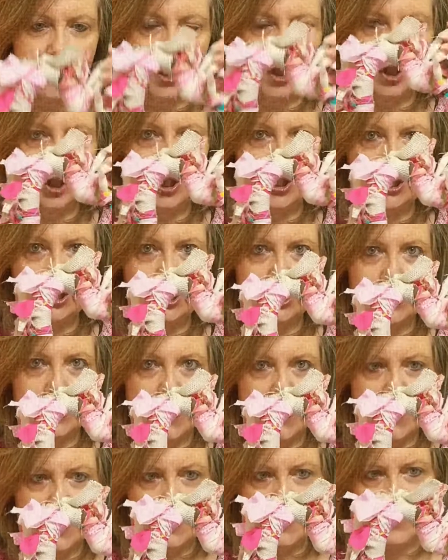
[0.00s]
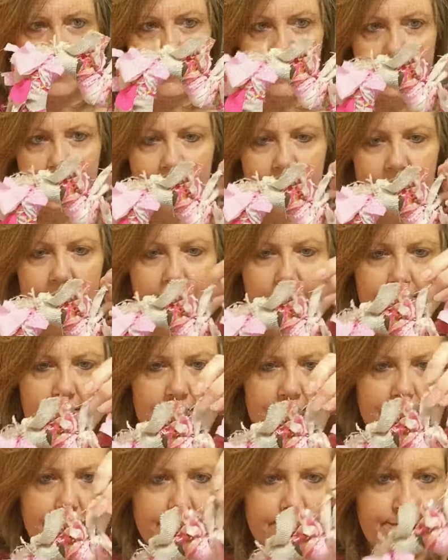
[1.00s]
cute little heart
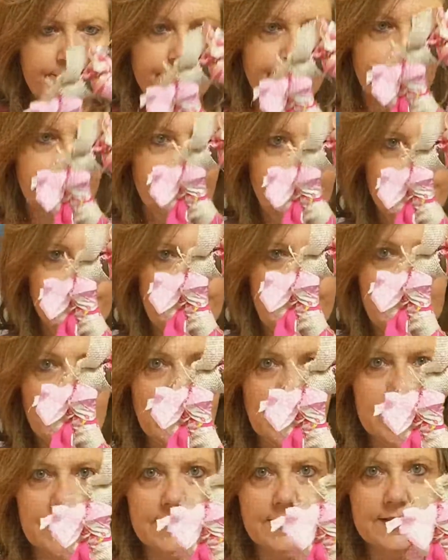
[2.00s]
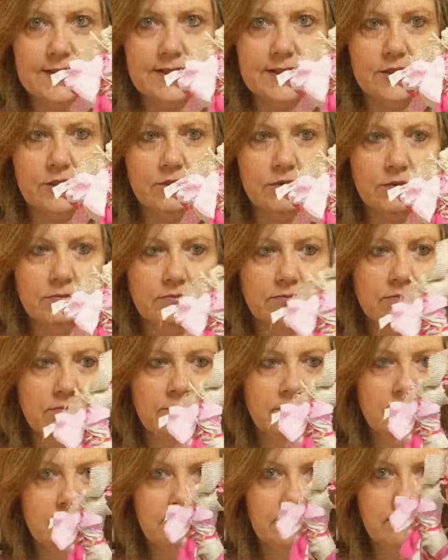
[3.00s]
that you can sell
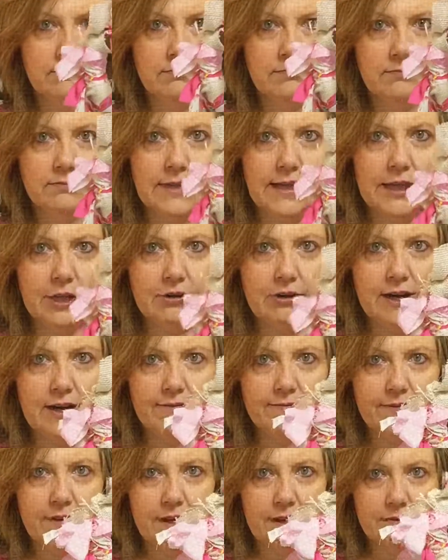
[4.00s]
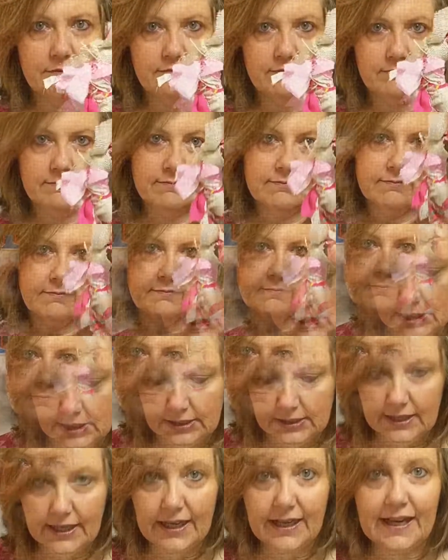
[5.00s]
at a craft fair.
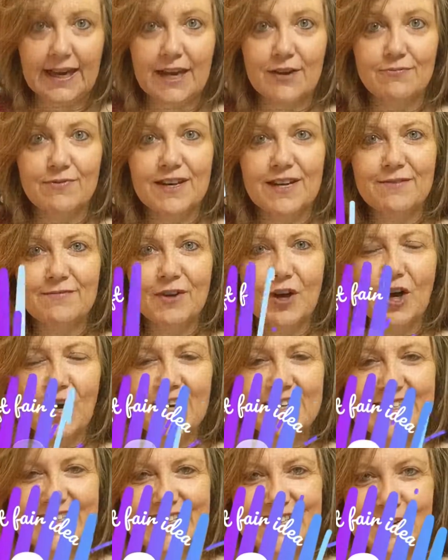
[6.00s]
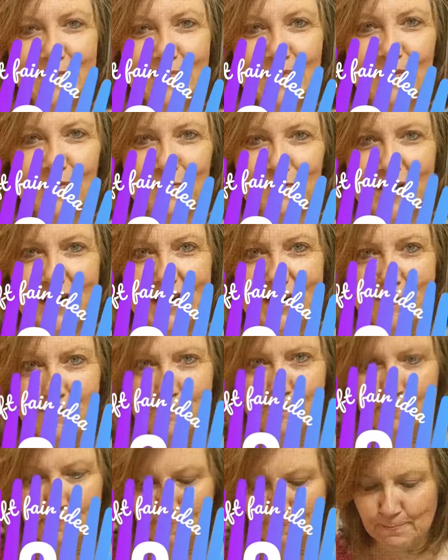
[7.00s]
Okay, ready for idea number 3.
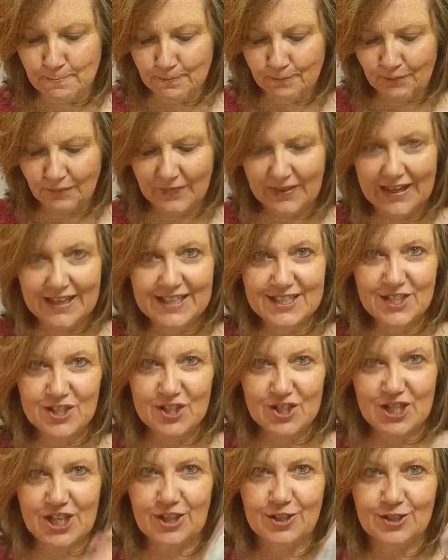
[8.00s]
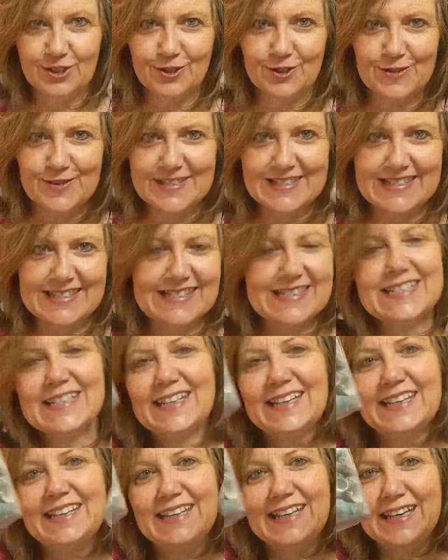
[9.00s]

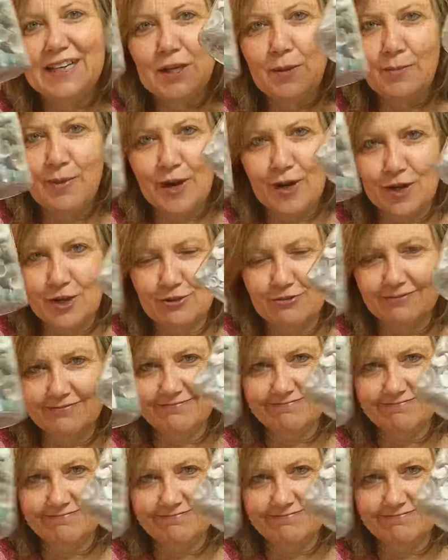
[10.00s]
Shells in a bottle.